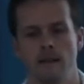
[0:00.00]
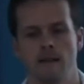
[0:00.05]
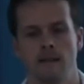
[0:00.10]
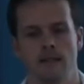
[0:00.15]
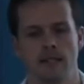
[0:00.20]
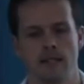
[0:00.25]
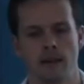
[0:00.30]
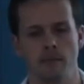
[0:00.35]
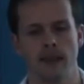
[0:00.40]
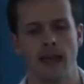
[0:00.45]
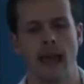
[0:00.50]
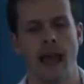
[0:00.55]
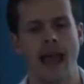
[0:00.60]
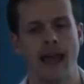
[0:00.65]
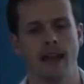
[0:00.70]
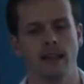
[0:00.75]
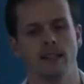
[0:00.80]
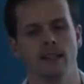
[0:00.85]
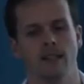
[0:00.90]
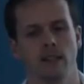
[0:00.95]
Some of the
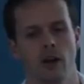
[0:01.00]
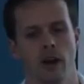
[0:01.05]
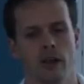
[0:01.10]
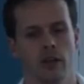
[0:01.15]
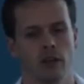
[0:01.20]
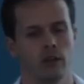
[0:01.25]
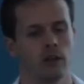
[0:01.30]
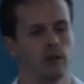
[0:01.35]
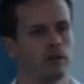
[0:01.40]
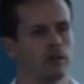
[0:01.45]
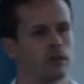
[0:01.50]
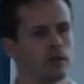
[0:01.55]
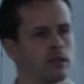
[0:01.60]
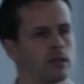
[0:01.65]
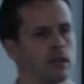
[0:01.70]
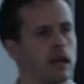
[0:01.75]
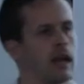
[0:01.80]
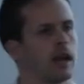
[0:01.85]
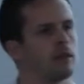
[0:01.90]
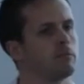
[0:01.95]
hacks that I used
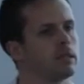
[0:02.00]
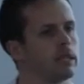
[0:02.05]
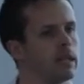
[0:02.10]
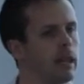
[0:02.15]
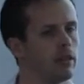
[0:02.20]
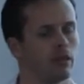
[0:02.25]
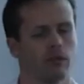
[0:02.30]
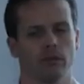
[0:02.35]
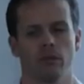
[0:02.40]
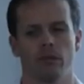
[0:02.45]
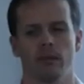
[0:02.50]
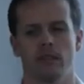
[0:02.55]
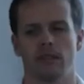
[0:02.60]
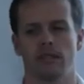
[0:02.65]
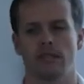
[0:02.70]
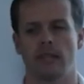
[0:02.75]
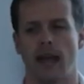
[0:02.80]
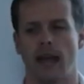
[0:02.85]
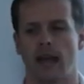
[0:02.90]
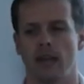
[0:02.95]
to get through this
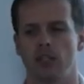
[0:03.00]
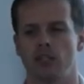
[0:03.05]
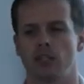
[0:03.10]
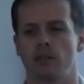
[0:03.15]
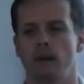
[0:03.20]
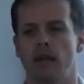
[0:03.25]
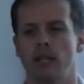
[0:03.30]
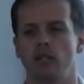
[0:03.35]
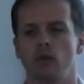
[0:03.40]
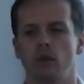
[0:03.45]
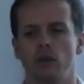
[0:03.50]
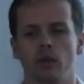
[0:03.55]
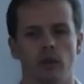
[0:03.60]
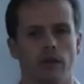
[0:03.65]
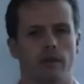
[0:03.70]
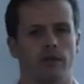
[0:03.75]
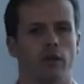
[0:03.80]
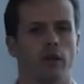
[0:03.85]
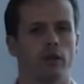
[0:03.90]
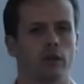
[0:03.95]
stage is make sure that
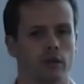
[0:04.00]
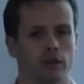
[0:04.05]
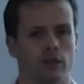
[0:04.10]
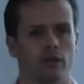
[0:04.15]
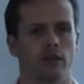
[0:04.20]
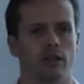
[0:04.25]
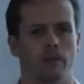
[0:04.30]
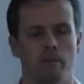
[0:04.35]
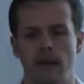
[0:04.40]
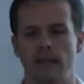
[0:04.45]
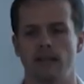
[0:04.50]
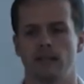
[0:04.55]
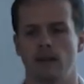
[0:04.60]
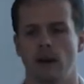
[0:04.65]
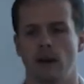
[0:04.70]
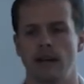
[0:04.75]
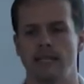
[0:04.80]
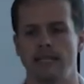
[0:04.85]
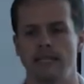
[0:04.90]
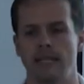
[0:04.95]
you focus on your best
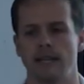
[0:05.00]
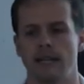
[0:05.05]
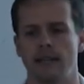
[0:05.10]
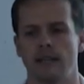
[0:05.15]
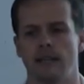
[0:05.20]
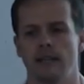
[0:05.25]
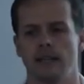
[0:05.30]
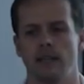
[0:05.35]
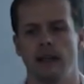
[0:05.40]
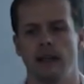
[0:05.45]
idea.